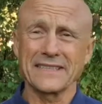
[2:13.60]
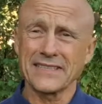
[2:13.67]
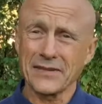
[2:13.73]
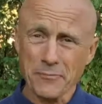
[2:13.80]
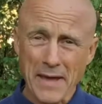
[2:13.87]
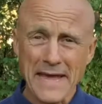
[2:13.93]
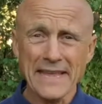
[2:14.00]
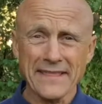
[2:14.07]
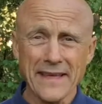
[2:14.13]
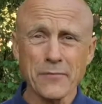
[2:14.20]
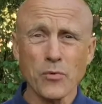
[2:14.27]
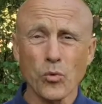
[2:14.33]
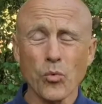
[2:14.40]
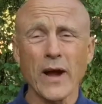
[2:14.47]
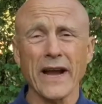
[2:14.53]
to make
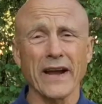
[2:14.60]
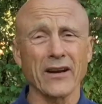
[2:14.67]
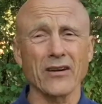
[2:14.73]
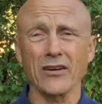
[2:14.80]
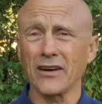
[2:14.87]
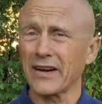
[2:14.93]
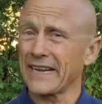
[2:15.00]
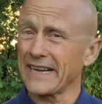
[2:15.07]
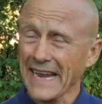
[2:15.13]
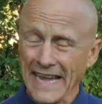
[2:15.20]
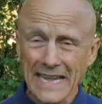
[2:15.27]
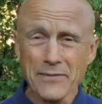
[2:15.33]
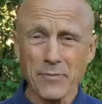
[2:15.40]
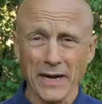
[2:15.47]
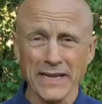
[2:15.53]
them aware, and
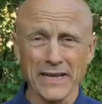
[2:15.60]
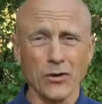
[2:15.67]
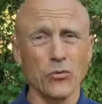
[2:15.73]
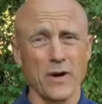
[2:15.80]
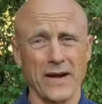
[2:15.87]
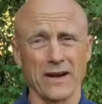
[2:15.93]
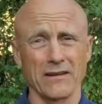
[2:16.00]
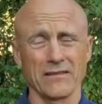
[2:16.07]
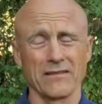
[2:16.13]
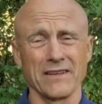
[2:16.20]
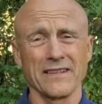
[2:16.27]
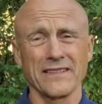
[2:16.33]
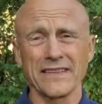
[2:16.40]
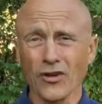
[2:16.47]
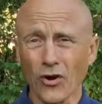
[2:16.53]
anybody aware,
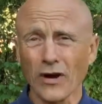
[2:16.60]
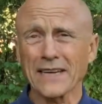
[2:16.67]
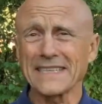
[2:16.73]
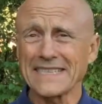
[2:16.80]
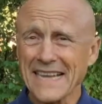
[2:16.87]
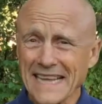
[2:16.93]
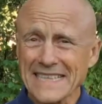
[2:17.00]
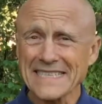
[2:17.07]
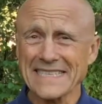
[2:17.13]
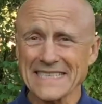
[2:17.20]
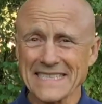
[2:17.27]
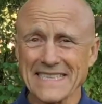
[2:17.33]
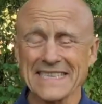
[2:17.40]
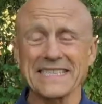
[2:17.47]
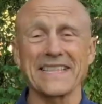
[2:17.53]
that ARC does
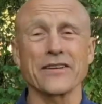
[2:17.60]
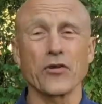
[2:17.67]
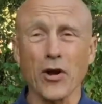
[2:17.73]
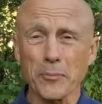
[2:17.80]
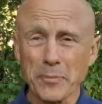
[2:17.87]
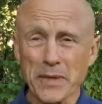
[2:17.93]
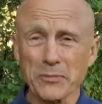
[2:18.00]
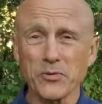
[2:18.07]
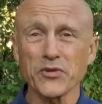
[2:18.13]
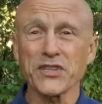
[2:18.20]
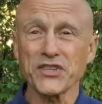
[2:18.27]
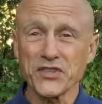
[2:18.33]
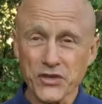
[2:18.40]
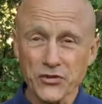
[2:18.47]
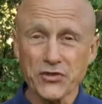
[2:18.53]
exist, there are people
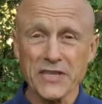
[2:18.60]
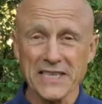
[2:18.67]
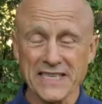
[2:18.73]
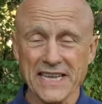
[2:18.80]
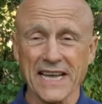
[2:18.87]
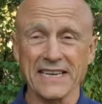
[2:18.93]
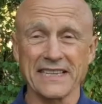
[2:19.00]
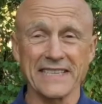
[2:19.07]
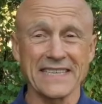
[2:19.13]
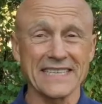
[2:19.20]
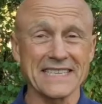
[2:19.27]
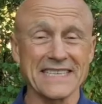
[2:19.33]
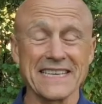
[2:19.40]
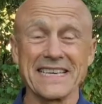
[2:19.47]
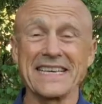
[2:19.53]
that do these kind of
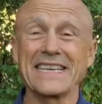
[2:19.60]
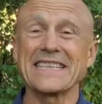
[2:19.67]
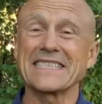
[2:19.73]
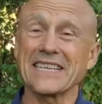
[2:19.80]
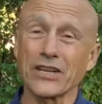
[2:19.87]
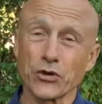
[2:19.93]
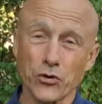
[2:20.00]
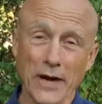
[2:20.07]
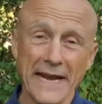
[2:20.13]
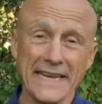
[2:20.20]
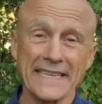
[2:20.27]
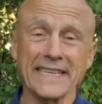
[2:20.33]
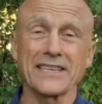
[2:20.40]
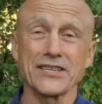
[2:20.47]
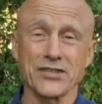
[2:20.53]
things, is a
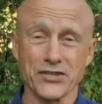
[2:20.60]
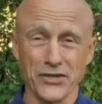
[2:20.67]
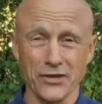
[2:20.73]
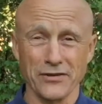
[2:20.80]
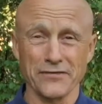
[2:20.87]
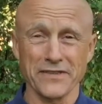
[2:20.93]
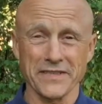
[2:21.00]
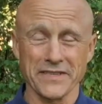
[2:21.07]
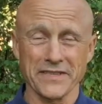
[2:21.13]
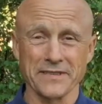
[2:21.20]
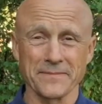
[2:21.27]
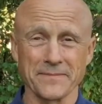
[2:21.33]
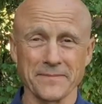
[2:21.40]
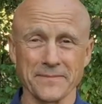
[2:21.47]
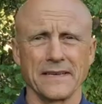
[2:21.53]
great service.
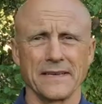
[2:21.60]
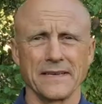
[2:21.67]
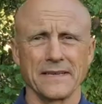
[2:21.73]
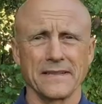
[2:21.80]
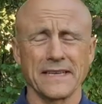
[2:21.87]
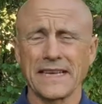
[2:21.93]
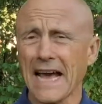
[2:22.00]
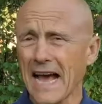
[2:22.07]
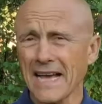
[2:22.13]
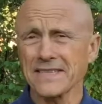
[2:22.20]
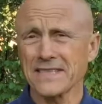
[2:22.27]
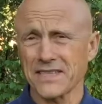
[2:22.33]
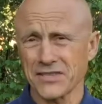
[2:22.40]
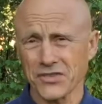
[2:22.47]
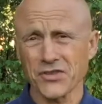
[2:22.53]
The
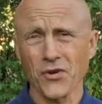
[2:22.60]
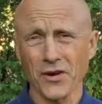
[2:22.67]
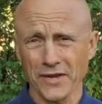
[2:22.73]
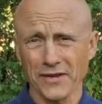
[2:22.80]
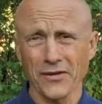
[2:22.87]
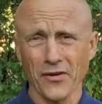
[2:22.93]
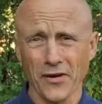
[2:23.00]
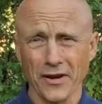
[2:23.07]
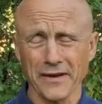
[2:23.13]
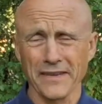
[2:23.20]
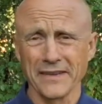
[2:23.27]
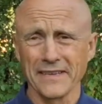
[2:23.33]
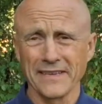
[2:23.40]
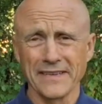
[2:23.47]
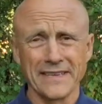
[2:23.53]
guys that started ARC